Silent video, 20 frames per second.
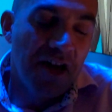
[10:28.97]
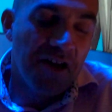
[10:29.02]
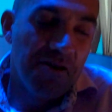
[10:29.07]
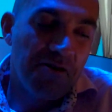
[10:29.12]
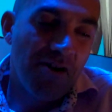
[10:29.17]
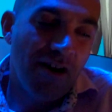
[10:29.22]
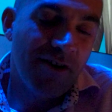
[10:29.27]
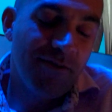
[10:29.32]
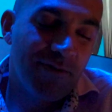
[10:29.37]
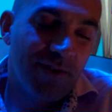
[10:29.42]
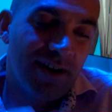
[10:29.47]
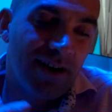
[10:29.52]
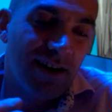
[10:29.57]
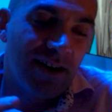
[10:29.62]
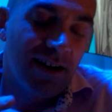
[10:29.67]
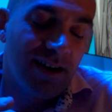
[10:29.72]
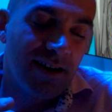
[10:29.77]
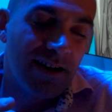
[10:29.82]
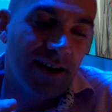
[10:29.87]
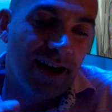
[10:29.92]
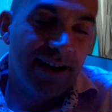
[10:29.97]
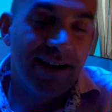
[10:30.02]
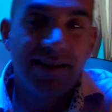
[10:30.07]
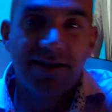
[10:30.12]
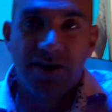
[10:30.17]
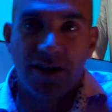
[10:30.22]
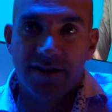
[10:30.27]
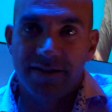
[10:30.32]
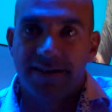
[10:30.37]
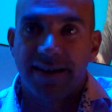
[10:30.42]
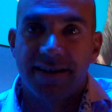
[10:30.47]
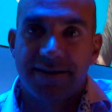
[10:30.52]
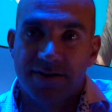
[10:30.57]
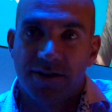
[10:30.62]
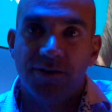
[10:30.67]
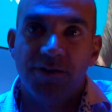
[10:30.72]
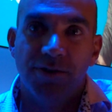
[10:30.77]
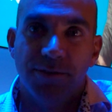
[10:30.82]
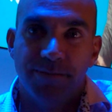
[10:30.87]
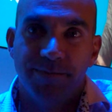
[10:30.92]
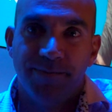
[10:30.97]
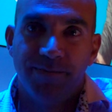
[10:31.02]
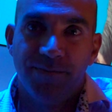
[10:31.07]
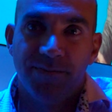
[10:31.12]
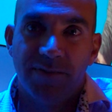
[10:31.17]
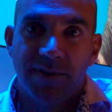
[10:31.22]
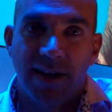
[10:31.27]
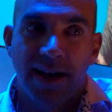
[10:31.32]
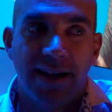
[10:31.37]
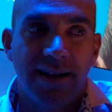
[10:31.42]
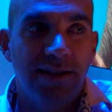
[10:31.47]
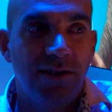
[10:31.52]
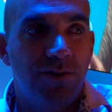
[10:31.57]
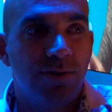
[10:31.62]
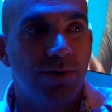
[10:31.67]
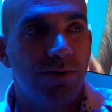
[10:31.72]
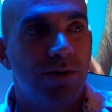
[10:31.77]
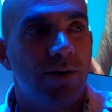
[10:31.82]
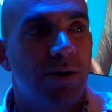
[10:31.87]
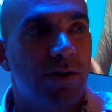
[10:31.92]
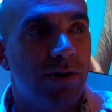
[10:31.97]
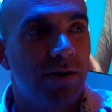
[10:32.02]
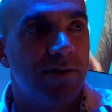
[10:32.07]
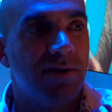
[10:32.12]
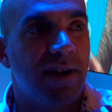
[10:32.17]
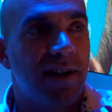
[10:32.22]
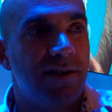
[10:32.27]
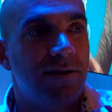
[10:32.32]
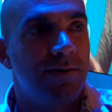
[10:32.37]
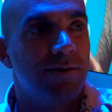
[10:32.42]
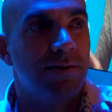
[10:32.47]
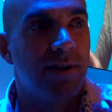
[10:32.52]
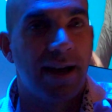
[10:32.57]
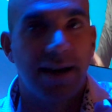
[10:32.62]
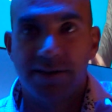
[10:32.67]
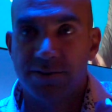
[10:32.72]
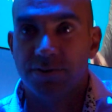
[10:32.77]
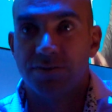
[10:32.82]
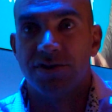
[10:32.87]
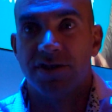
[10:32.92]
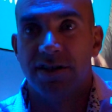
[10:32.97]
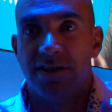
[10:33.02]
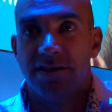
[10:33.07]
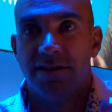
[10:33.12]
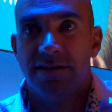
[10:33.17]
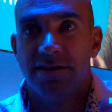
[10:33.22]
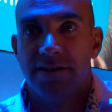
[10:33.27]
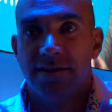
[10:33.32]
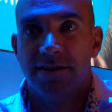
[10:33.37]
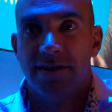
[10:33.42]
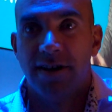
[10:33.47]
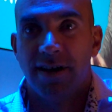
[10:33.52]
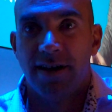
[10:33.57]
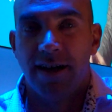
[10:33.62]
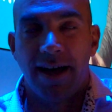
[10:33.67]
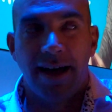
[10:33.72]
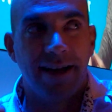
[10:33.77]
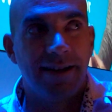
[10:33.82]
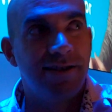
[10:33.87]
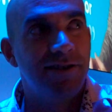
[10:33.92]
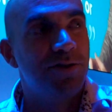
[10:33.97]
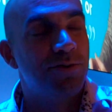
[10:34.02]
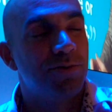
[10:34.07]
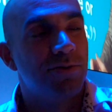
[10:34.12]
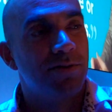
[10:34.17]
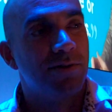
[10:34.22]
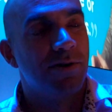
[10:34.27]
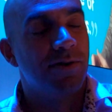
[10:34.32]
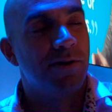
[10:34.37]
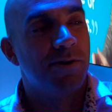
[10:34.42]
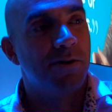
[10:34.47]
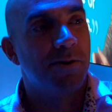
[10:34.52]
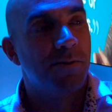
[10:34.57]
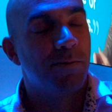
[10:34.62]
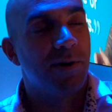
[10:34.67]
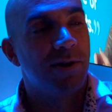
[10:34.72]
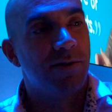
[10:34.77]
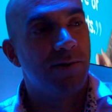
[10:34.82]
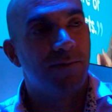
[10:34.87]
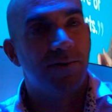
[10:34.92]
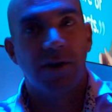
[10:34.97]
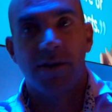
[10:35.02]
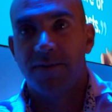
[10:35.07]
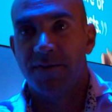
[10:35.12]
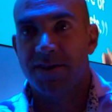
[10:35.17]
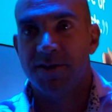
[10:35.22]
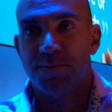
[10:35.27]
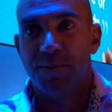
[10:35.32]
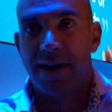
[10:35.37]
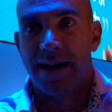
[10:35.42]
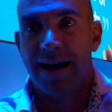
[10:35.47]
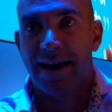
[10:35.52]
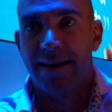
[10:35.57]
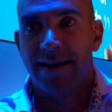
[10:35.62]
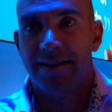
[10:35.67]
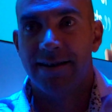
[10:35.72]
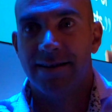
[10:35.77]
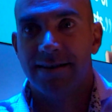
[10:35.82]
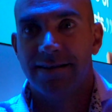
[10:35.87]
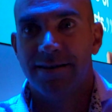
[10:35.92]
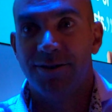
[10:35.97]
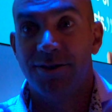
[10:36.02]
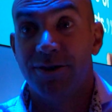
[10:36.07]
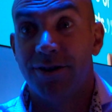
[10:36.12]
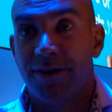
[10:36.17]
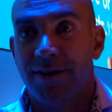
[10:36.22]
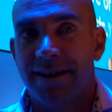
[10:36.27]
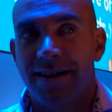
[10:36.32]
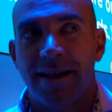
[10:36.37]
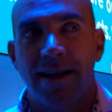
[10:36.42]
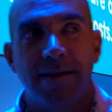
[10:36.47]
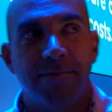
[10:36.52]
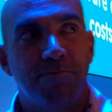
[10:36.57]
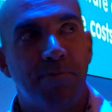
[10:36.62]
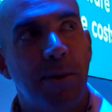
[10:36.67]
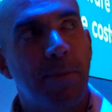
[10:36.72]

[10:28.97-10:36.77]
You have. I need context on you. I need to know that you like sushi. I need to know what you've done this weekend. You know, and